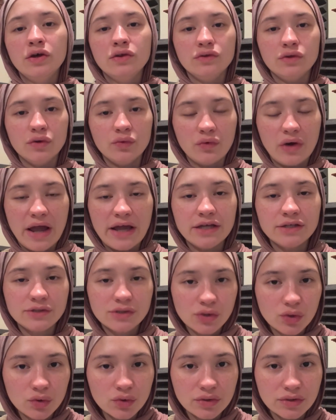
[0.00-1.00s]
the right
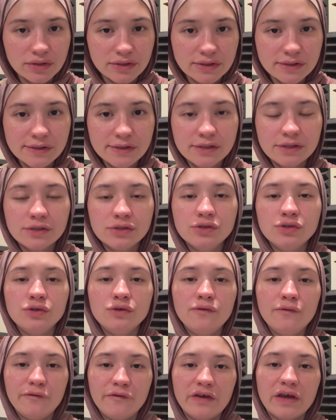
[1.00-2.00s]
tools to
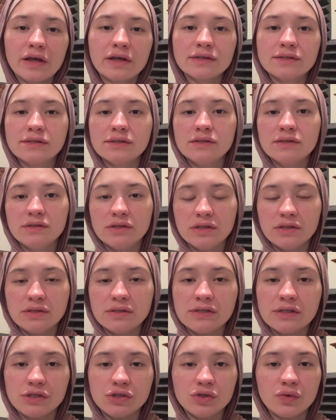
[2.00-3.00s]
fix the
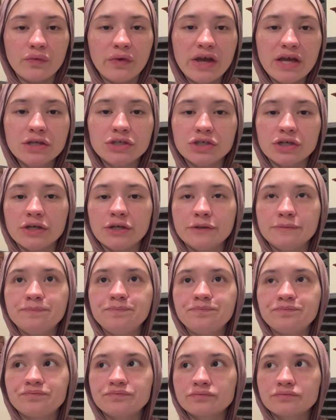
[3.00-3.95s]
situation,